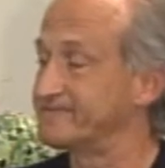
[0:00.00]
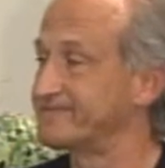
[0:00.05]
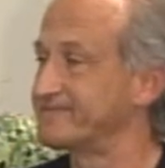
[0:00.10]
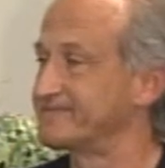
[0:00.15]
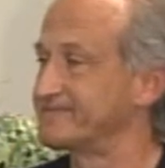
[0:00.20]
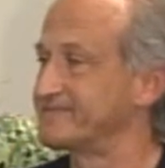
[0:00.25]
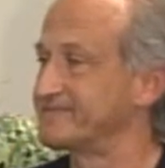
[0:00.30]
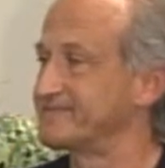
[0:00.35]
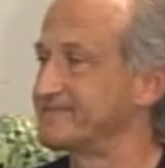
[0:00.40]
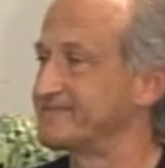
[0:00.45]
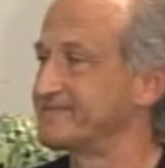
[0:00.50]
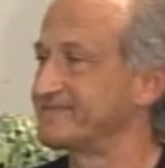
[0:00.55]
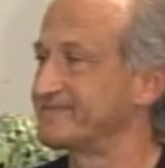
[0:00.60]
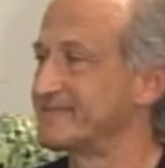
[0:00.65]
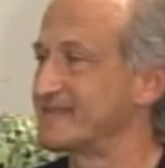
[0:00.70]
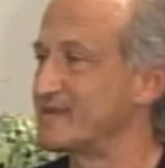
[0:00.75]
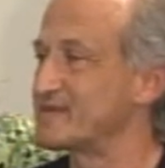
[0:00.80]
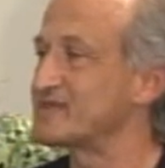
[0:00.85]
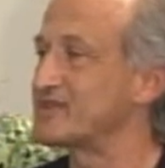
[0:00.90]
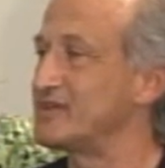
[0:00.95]
Oh, my
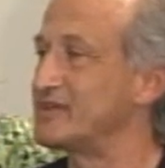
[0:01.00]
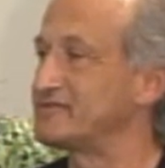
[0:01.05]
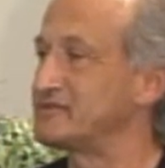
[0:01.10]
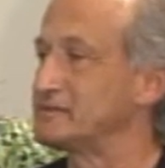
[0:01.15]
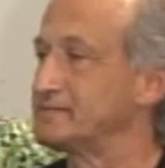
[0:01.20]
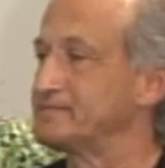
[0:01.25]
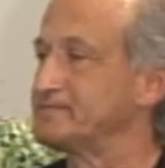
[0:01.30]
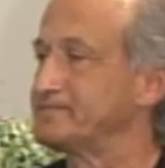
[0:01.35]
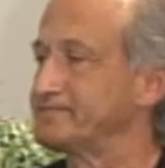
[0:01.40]
gosh. It was awful.